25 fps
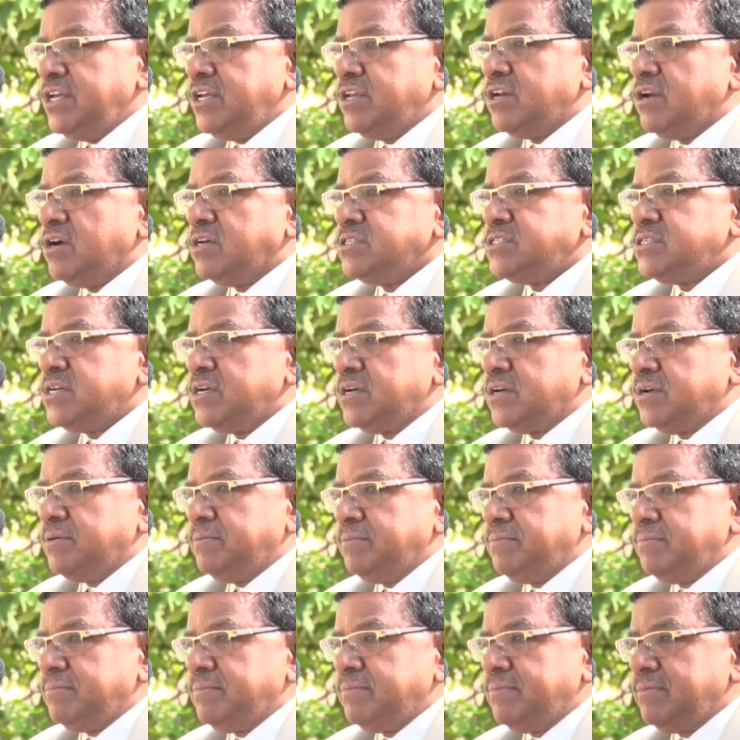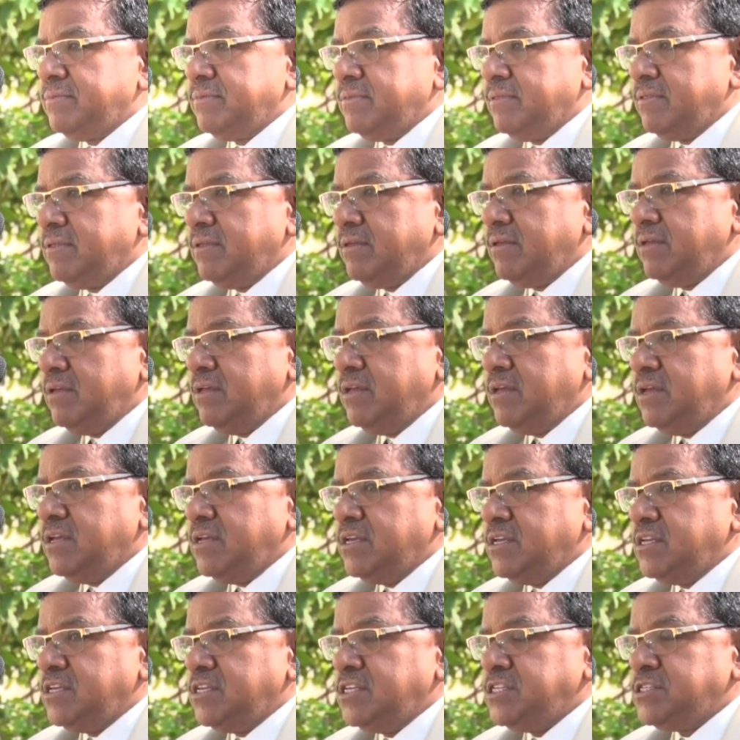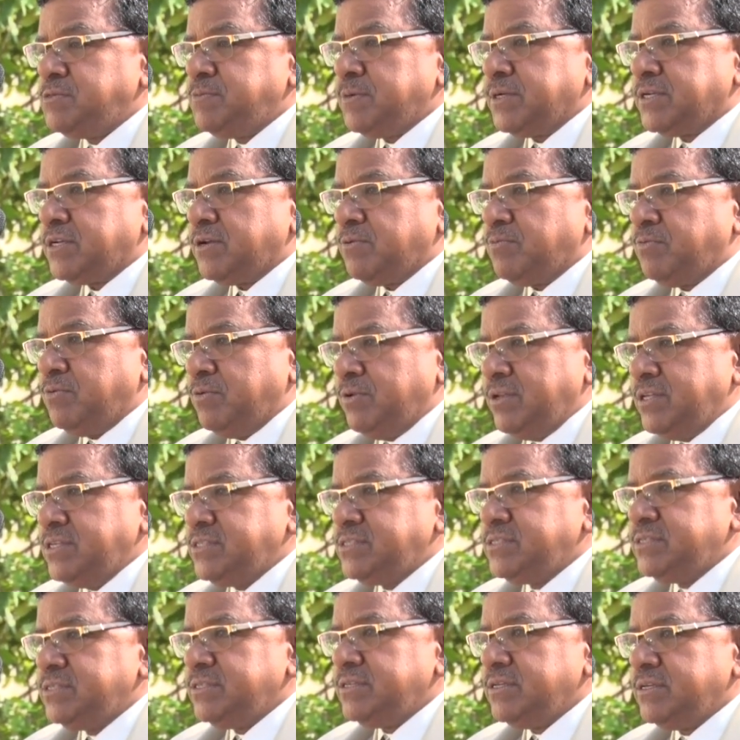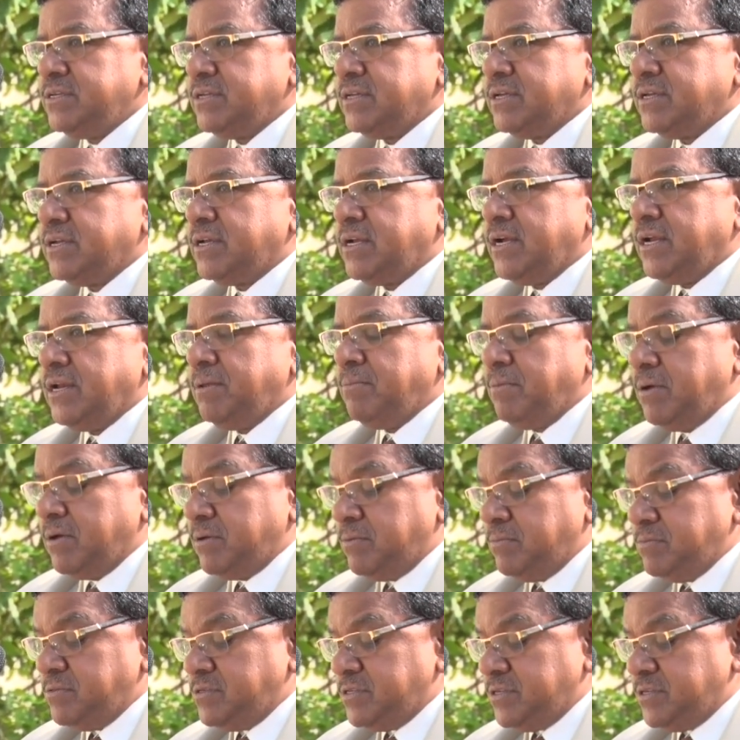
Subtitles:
D. Rajangam, Inspector of Police, Kelambakkam